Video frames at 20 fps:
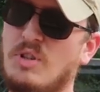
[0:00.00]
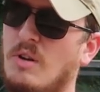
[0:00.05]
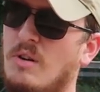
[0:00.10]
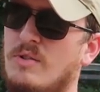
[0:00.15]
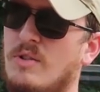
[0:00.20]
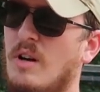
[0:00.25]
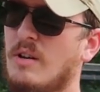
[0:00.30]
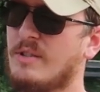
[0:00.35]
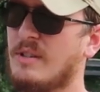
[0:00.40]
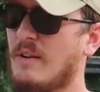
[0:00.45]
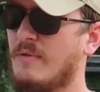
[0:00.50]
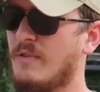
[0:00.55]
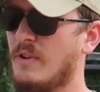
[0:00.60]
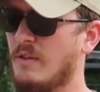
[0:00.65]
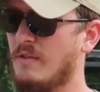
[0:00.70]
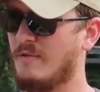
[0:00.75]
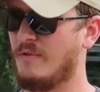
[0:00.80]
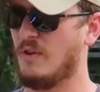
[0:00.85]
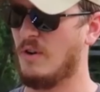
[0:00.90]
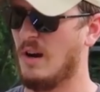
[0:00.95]
So it was all
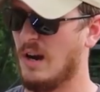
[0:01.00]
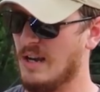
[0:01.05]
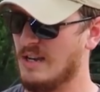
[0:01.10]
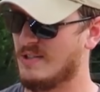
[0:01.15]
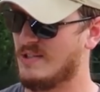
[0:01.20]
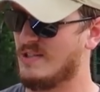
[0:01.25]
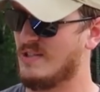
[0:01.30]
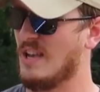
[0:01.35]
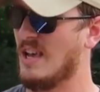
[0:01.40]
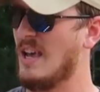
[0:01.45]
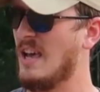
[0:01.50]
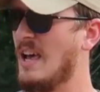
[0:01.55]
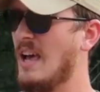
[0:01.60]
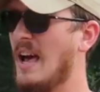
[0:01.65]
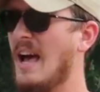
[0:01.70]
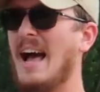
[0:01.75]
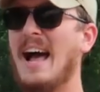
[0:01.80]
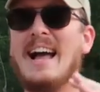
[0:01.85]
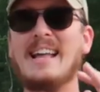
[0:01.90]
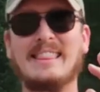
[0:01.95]
different for us.
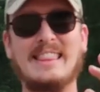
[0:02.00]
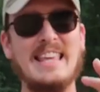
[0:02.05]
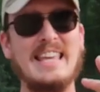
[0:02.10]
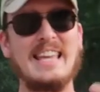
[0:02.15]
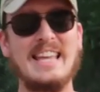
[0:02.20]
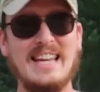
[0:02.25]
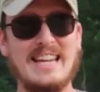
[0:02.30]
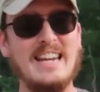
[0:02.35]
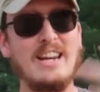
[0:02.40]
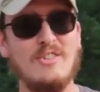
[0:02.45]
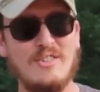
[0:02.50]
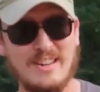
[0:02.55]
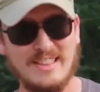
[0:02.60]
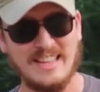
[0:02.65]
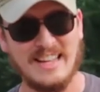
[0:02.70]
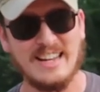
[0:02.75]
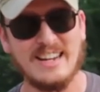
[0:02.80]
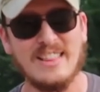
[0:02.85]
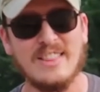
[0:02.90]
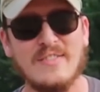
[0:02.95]
At the nearing
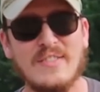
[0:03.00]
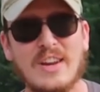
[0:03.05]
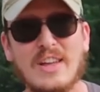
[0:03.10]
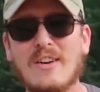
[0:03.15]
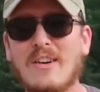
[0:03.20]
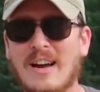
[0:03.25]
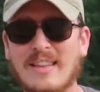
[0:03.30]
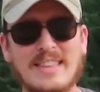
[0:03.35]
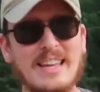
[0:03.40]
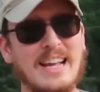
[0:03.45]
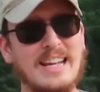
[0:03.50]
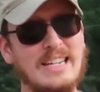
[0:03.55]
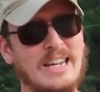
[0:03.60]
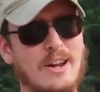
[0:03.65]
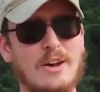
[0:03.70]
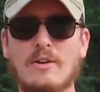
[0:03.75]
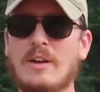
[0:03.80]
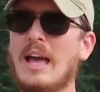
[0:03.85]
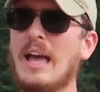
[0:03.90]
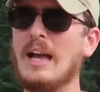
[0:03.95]
the end of the video, I think I
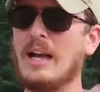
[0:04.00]
did okay.